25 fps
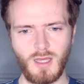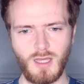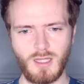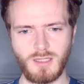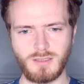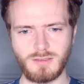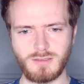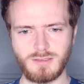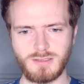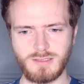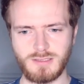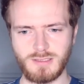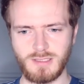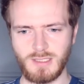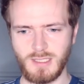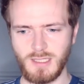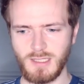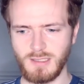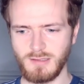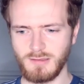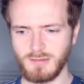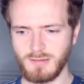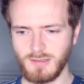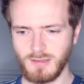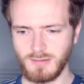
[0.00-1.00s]
and
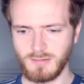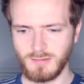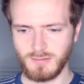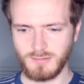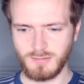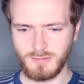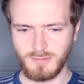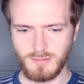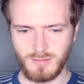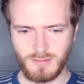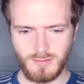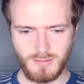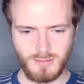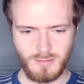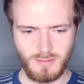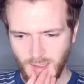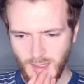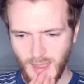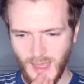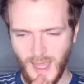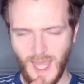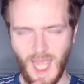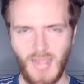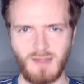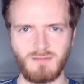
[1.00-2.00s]
he didn't,
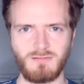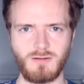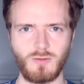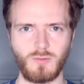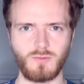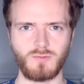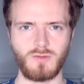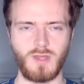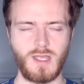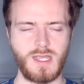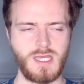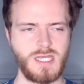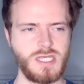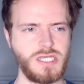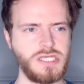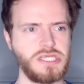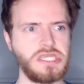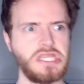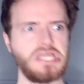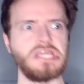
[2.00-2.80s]
like, Hera was like,